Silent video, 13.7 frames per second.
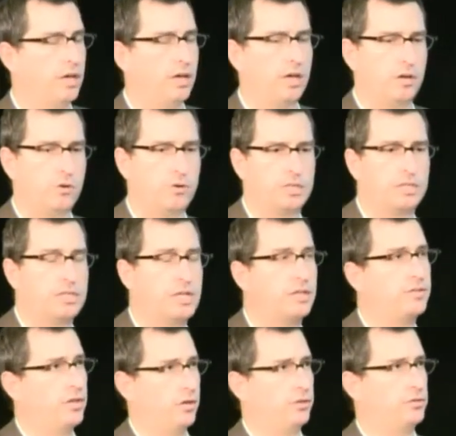And of course that
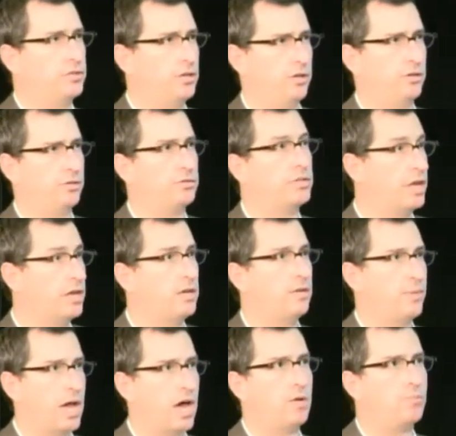takes years to do. So they need to
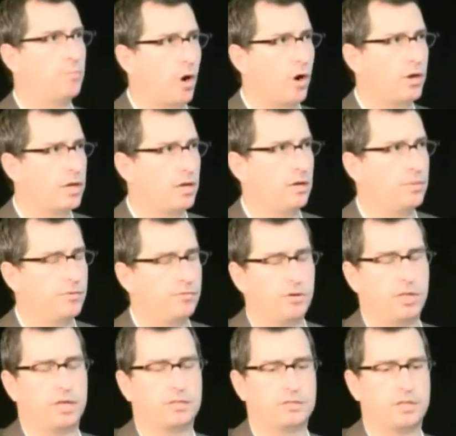be out marketing it before
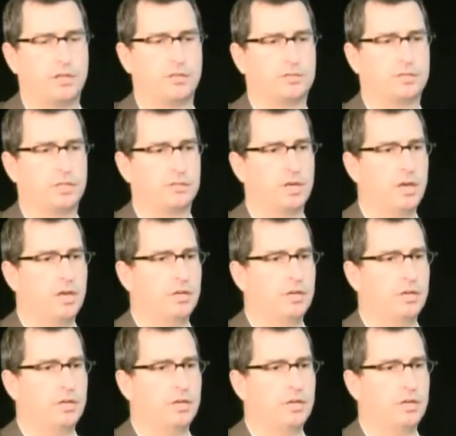they can say those things.